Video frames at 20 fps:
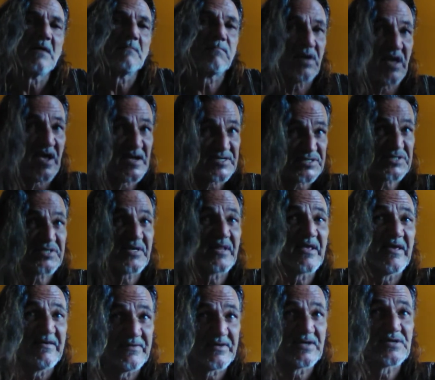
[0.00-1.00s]
plus
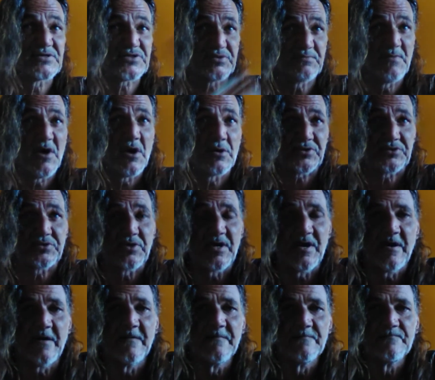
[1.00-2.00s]
leaving a smoke
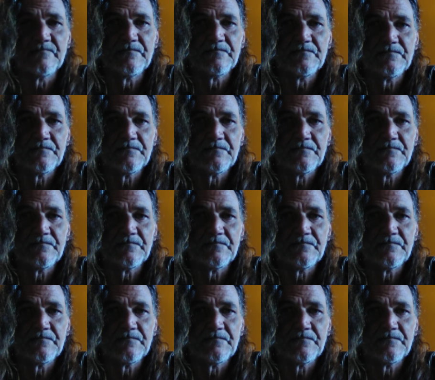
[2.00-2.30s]
trail,